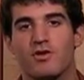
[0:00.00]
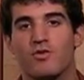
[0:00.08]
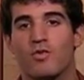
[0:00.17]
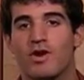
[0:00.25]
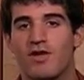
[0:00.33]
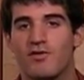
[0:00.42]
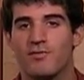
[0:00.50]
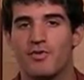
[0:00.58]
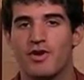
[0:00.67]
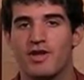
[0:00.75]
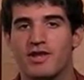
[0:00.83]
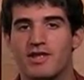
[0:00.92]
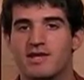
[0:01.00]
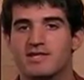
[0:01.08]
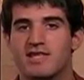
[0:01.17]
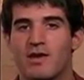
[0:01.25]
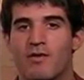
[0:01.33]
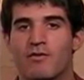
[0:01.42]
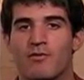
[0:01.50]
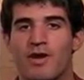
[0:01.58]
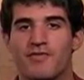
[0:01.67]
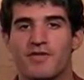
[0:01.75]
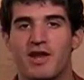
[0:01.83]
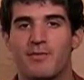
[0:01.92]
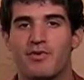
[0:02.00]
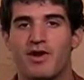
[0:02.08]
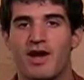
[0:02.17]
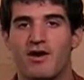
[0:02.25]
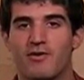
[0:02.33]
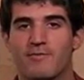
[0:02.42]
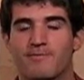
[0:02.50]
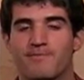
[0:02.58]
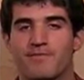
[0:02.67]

One other point is that when we write the number out,